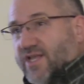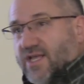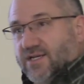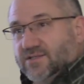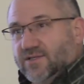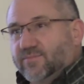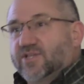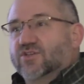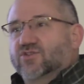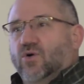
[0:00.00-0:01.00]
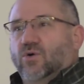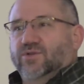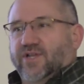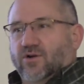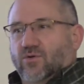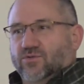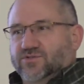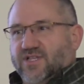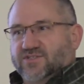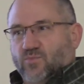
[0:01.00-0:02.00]
in, because cold air
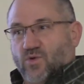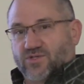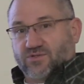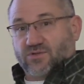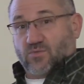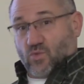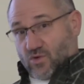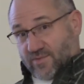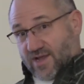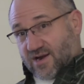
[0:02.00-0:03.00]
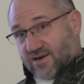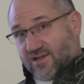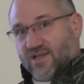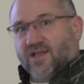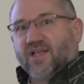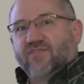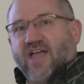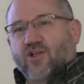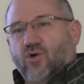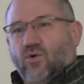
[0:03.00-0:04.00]
holds less moisture than warm air,
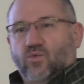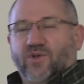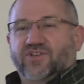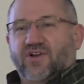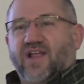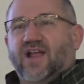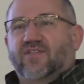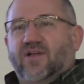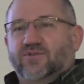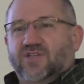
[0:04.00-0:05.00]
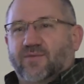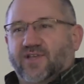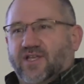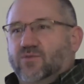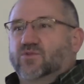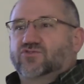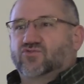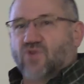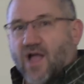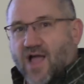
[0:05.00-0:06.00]
that cold winter air that was coming in was
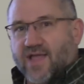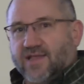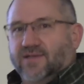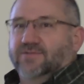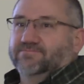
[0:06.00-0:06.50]
dry.